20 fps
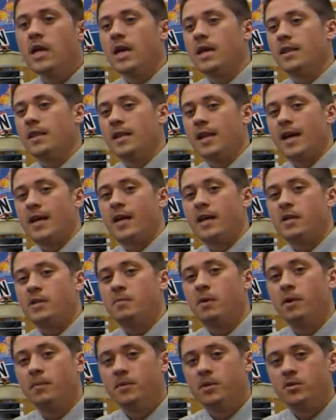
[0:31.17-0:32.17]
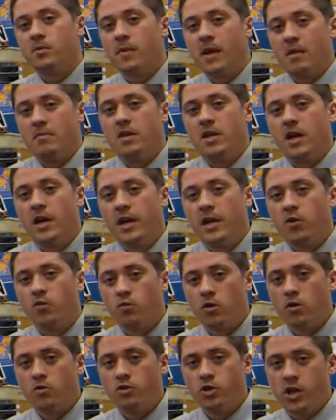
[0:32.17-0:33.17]
and then that gets pumped to maybe a
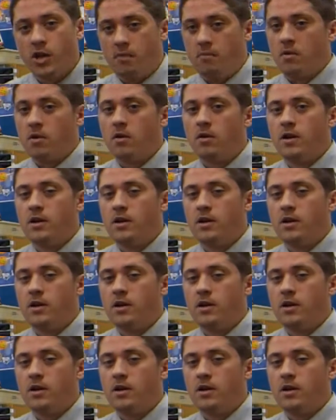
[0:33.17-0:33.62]
grow chamber.